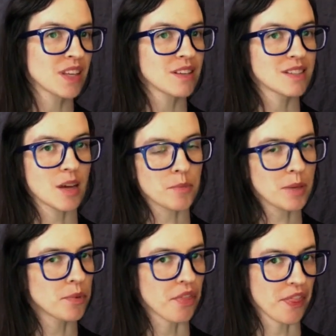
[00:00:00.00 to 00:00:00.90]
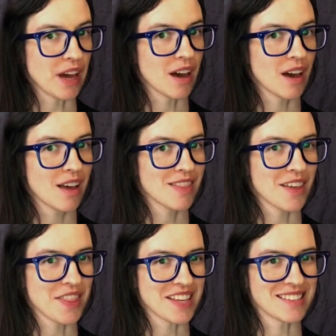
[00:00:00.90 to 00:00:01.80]
Some people think that
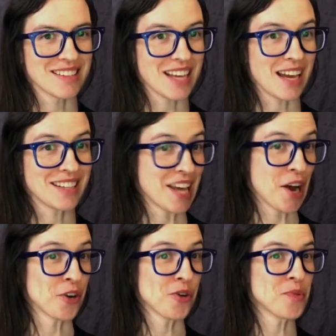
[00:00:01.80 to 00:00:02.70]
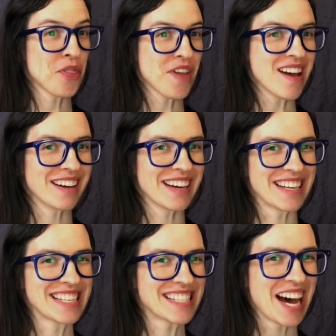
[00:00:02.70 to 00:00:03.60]
this is a terrible thing and a
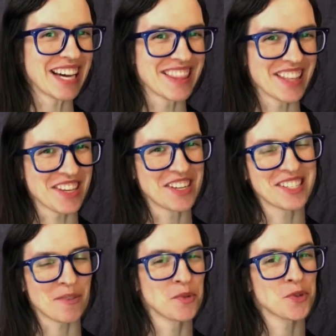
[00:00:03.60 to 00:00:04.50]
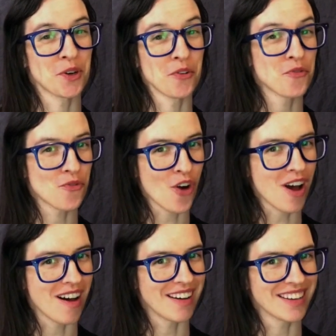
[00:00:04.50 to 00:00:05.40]
sign that there's some sort of
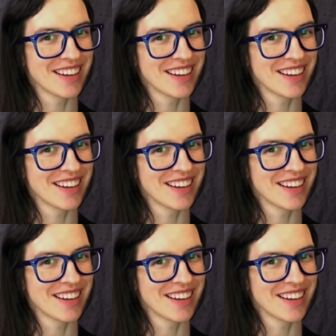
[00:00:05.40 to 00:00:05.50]
fraud